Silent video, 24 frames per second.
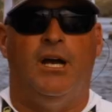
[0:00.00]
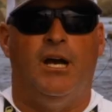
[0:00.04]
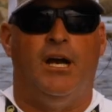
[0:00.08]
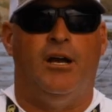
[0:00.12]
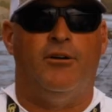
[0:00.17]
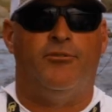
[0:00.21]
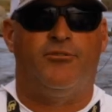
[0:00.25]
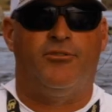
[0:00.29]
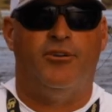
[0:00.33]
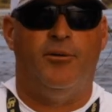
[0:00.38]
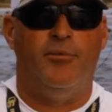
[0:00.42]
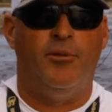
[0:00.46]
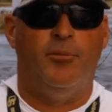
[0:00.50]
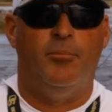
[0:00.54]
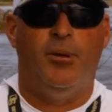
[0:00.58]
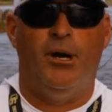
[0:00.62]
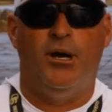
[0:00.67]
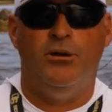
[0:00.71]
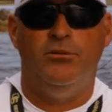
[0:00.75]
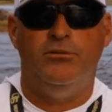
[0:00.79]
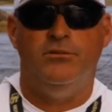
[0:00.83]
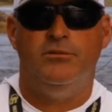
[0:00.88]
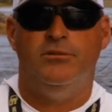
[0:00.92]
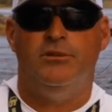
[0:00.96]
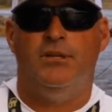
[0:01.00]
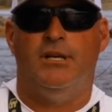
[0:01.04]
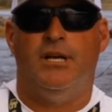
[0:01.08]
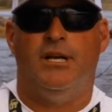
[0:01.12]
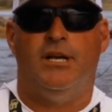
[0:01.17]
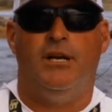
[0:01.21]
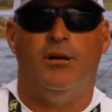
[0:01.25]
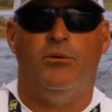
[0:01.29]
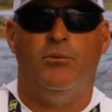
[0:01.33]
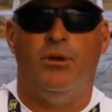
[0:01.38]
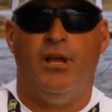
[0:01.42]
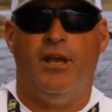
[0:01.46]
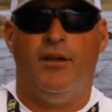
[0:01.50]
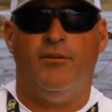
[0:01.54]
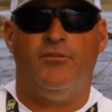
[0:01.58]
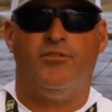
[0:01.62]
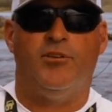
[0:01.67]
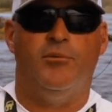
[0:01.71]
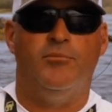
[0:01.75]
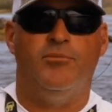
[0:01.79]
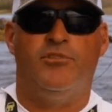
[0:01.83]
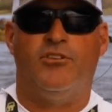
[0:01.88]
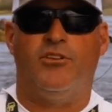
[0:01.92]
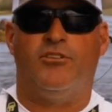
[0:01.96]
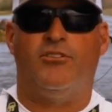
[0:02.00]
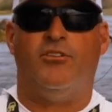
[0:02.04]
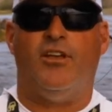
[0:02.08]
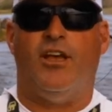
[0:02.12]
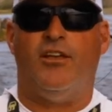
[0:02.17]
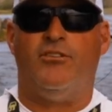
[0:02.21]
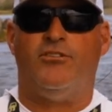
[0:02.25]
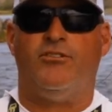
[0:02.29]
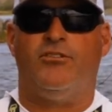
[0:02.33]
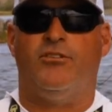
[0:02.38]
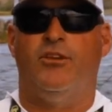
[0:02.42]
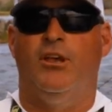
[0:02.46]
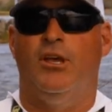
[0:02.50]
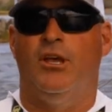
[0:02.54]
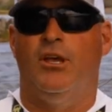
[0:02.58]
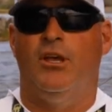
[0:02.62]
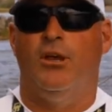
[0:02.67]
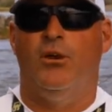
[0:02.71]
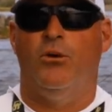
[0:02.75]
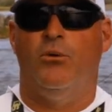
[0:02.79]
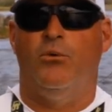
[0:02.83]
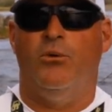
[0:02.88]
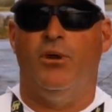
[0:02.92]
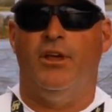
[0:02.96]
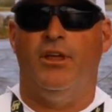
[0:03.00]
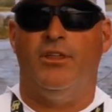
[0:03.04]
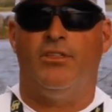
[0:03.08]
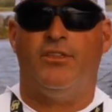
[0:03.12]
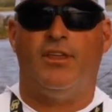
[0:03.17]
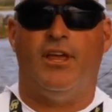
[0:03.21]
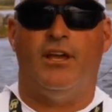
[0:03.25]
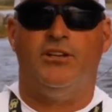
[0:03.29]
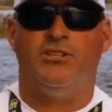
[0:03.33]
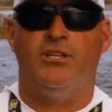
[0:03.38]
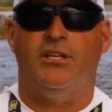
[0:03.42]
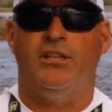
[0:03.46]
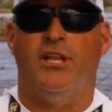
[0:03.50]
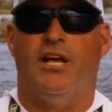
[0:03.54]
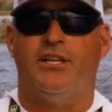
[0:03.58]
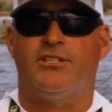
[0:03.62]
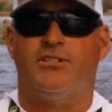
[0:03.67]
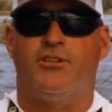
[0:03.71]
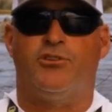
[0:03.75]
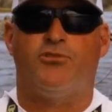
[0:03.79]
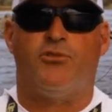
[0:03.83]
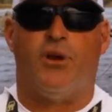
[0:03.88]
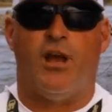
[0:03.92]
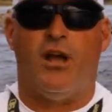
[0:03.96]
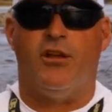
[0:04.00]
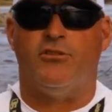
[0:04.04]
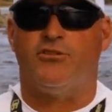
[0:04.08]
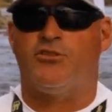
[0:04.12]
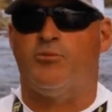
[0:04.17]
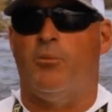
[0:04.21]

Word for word: uh, from the boat. Uh, we have some success with catching lots of trout,